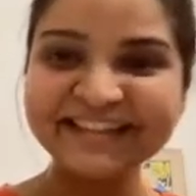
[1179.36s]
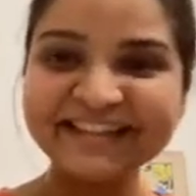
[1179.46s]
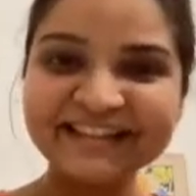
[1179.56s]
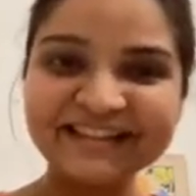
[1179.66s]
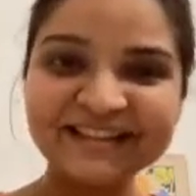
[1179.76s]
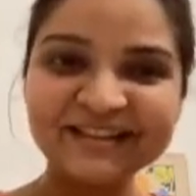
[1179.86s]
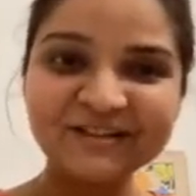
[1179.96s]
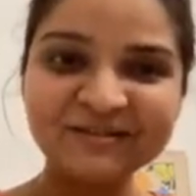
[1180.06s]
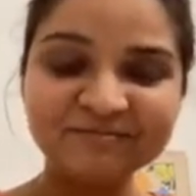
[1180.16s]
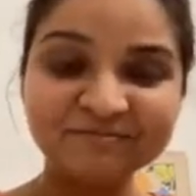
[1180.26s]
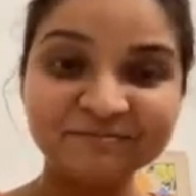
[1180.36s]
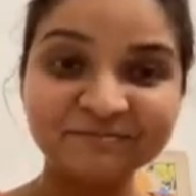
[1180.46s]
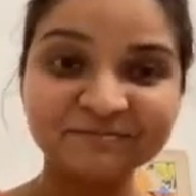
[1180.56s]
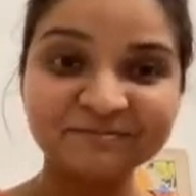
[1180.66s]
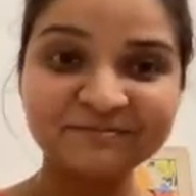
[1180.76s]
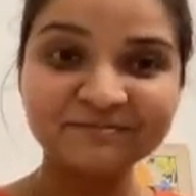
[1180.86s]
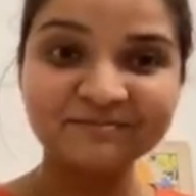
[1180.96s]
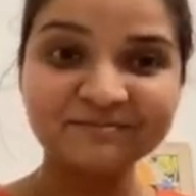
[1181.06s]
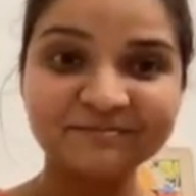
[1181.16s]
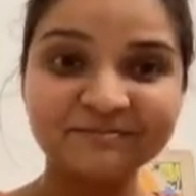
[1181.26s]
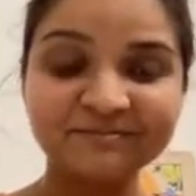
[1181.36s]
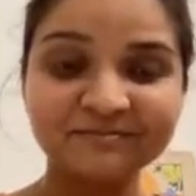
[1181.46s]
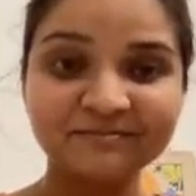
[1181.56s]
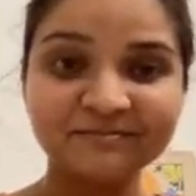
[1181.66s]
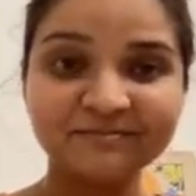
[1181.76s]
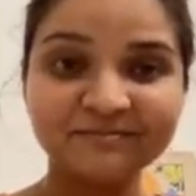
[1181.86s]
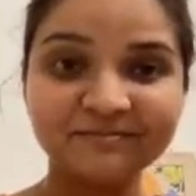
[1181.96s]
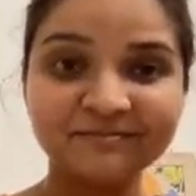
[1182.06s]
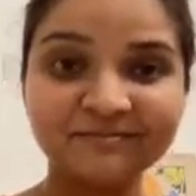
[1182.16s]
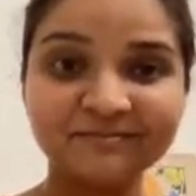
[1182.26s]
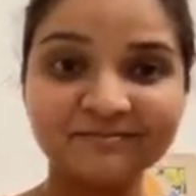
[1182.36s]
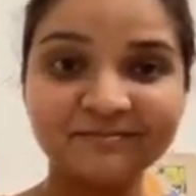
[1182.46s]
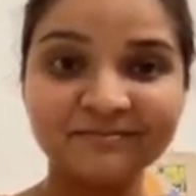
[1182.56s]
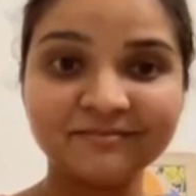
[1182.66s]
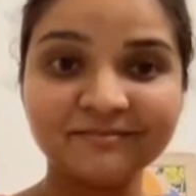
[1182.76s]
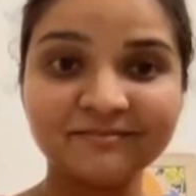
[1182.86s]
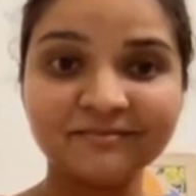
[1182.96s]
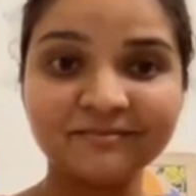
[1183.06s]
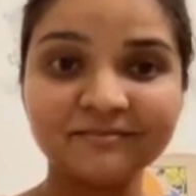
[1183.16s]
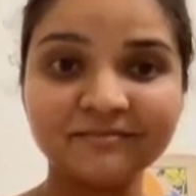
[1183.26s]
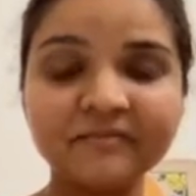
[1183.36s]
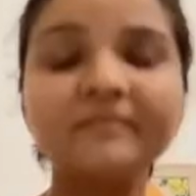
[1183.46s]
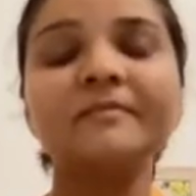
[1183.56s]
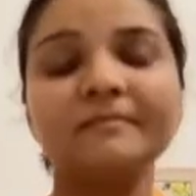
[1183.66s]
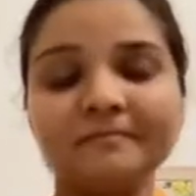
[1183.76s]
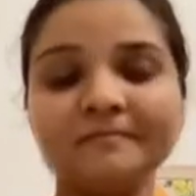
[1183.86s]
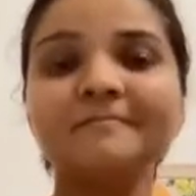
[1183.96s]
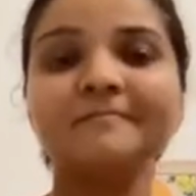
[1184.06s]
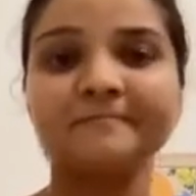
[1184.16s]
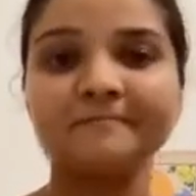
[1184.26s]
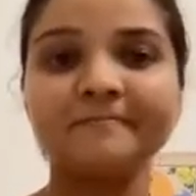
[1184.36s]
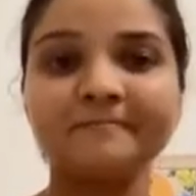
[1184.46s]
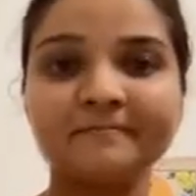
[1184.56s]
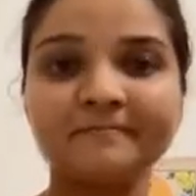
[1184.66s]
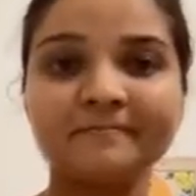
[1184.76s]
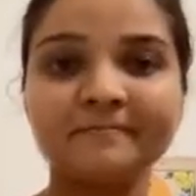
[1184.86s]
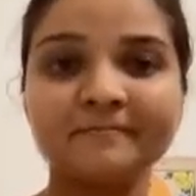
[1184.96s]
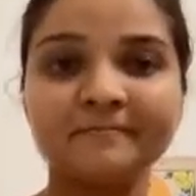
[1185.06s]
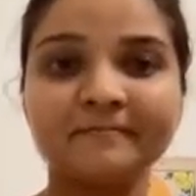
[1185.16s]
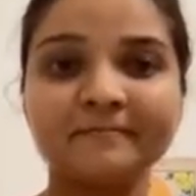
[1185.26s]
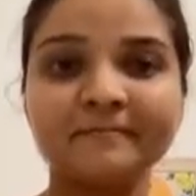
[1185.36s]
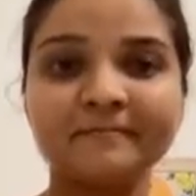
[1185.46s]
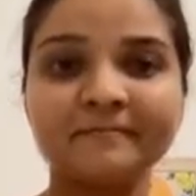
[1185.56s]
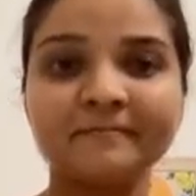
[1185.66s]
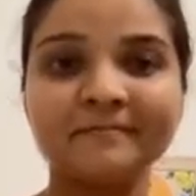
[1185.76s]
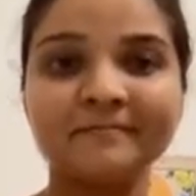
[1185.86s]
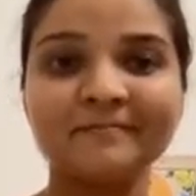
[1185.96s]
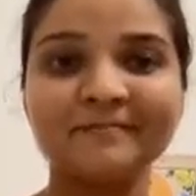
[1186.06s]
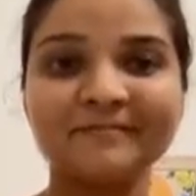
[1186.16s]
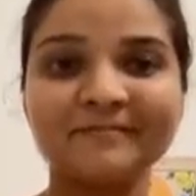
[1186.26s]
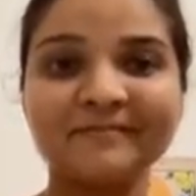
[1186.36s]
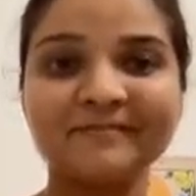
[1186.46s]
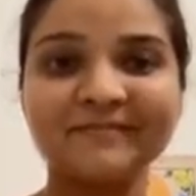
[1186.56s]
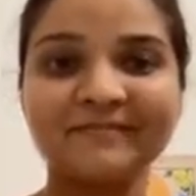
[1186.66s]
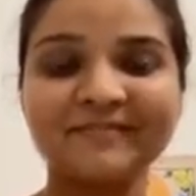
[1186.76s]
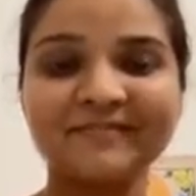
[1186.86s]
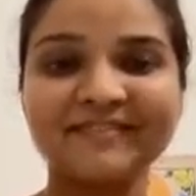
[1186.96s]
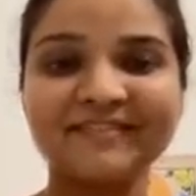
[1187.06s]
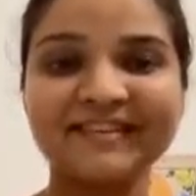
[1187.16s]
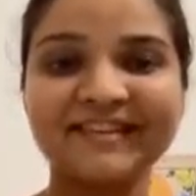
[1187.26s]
(silent)